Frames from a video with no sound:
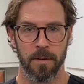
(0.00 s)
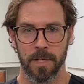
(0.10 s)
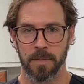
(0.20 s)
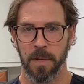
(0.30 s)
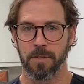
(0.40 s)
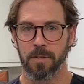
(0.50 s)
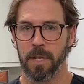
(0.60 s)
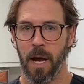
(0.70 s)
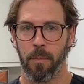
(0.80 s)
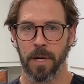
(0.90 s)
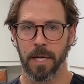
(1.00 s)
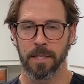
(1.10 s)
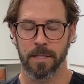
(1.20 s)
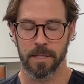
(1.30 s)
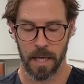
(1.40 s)
or dispensary
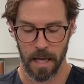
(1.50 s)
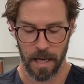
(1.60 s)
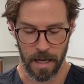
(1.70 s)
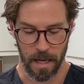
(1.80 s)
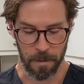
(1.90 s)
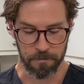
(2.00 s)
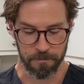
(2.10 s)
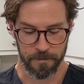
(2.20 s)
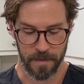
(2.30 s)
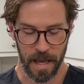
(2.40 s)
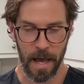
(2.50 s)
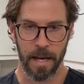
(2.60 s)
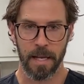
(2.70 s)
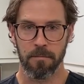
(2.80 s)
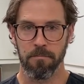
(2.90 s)
operates.
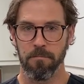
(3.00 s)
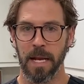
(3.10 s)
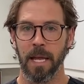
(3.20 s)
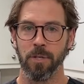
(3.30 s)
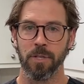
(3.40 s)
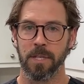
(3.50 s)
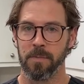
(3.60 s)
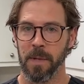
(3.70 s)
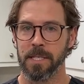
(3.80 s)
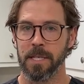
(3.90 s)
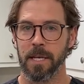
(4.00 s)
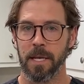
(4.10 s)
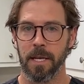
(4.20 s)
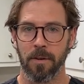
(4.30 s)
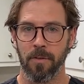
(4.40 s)
Adding medication
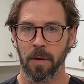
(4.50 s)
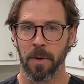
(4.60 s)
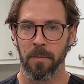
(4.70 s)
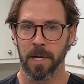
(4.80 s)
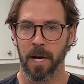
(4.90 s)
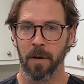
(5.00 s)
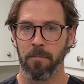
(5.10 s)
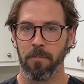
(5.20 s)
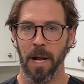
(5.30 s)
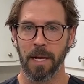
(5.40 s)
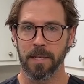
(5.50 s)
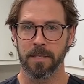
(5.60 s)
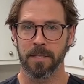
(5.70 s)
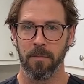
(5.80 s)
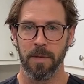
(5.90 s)
dispensing in a direct primary care
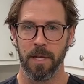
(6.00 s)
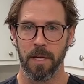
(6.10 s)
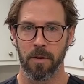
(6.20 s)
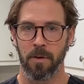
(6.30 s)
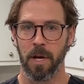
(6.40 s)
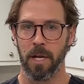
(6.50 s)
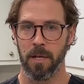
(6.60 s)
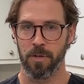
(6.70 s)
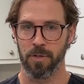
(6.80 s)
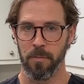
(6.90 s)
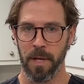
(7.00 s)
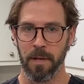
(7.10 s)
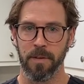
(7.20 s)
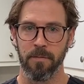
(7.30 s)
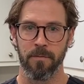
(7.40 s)
practice can be a great additional
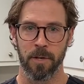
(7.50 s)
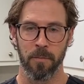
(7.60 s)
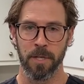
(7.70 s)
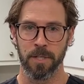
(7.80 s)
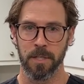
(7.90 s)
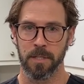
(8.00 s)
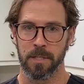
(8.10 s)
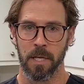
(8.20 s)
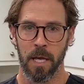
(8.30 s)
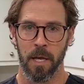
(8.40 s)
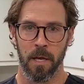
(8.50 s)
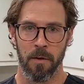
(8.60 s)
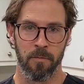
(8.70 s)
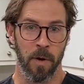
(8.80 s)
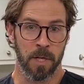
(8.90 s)
benefit for your patients.
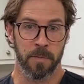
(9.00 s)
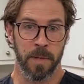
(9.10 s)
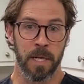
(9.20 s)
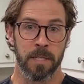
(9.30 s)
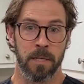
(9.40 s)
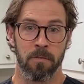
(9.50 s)
From our experience, it